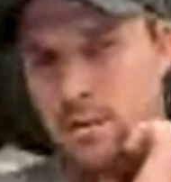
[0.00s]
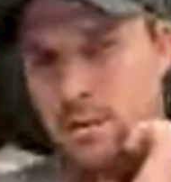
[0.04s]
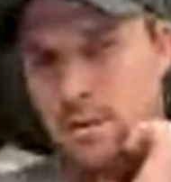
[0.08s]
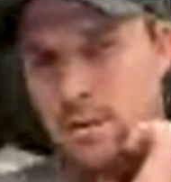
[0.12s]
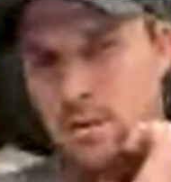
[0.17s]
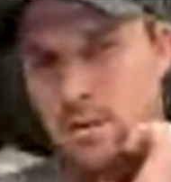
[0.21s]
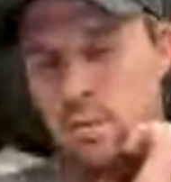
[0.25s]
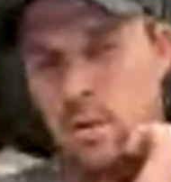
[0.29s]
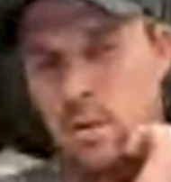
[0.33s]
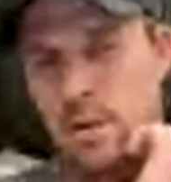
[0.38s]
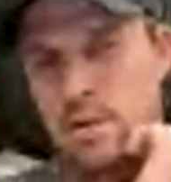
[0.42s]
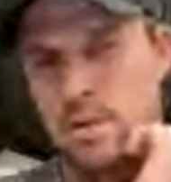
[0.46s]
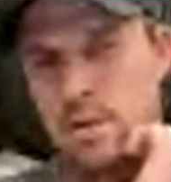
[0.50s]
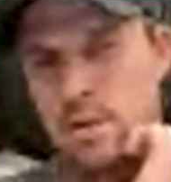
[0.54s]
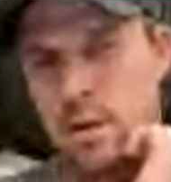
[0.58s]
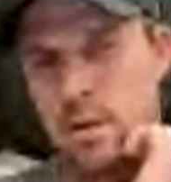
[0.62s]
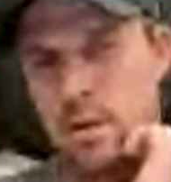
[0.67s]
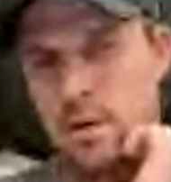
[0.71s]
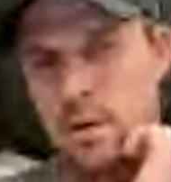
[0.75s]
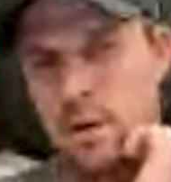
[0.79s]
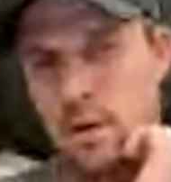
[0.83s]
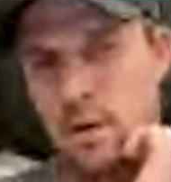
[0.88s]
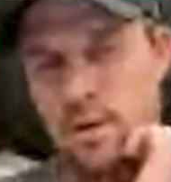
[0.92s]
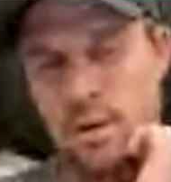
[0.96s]
as well as I
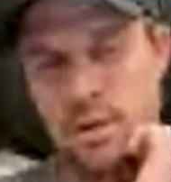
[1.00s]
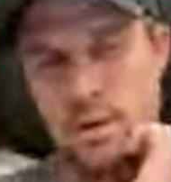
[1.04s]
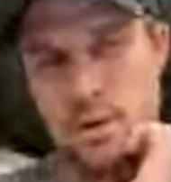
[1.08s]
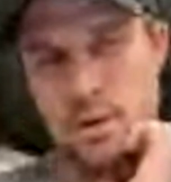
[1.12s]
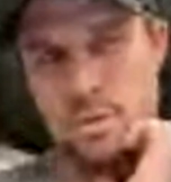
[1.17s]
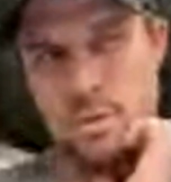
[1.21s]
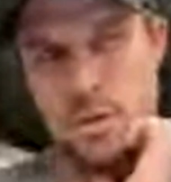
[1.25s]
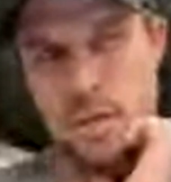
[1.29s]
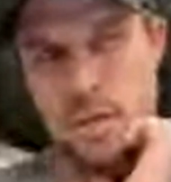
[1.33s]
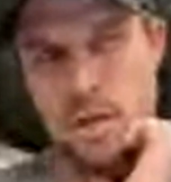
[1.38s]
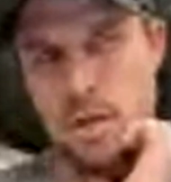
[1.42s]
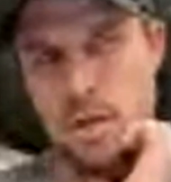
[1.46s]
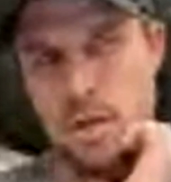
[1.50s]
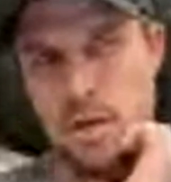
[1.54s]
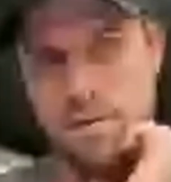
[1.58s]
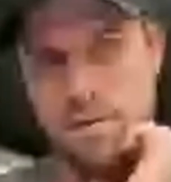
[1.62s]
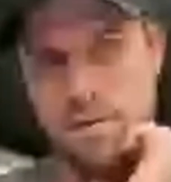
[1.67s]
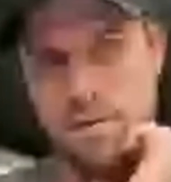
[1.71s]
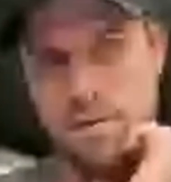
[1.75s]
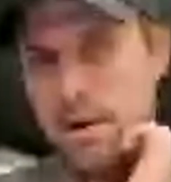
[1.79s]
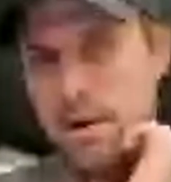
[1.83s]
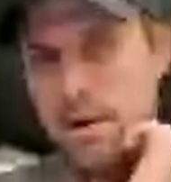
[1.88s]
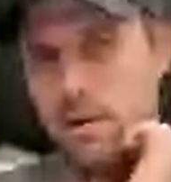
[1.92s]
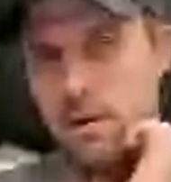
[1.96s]
could. I think there's been a lot of
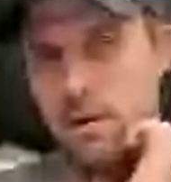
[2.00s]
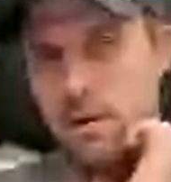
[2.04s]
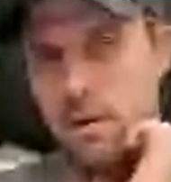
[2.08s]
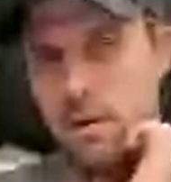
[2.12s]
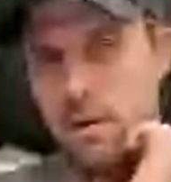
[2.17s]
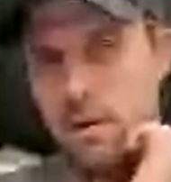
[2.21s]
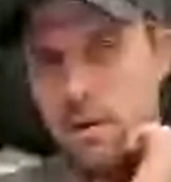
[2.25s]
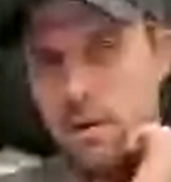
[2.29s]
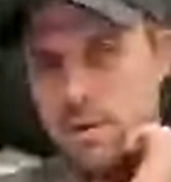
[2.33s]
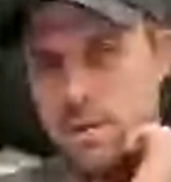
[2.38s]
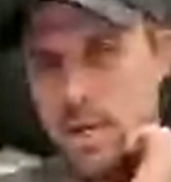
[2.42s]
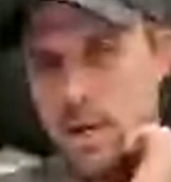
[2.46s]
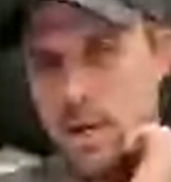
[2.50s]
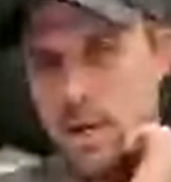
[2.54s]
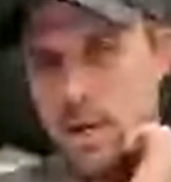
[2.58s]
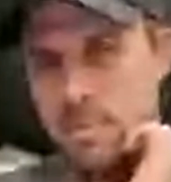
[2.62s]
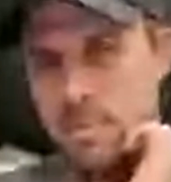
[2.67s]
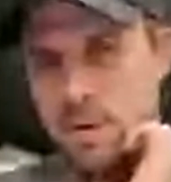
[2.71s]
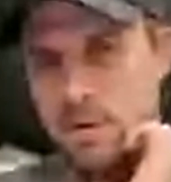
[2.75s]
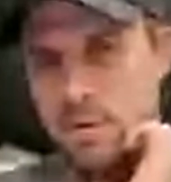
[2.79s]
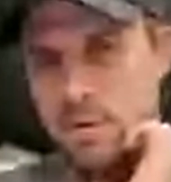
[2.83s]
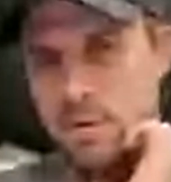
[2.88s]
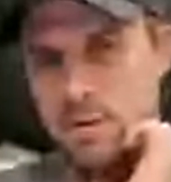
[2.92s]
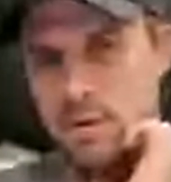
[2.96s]
anger, a lot of
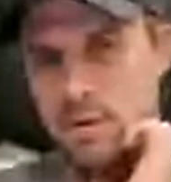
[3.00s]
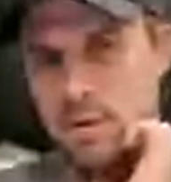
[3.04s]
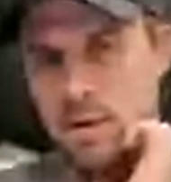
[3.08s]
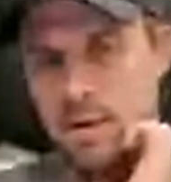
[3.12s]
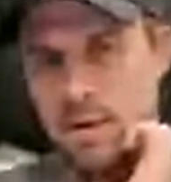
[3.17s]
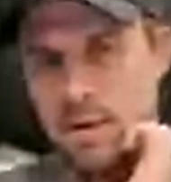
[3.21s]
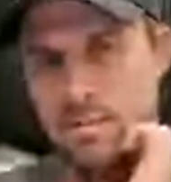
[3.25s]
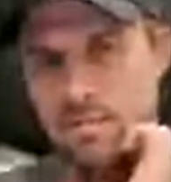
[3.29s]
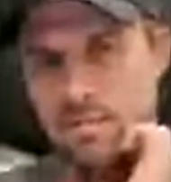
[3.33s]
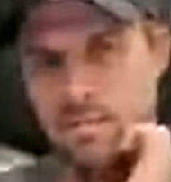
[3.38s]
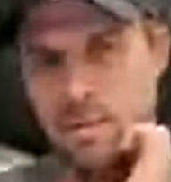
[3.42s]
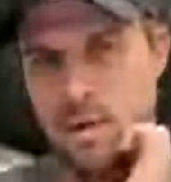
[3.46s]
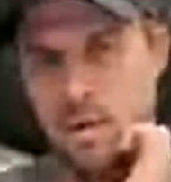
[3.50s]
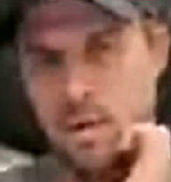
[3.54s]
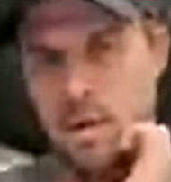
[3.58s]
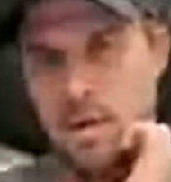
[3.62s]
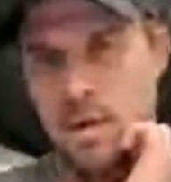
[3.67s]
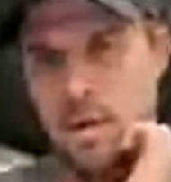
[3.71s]
resentment, and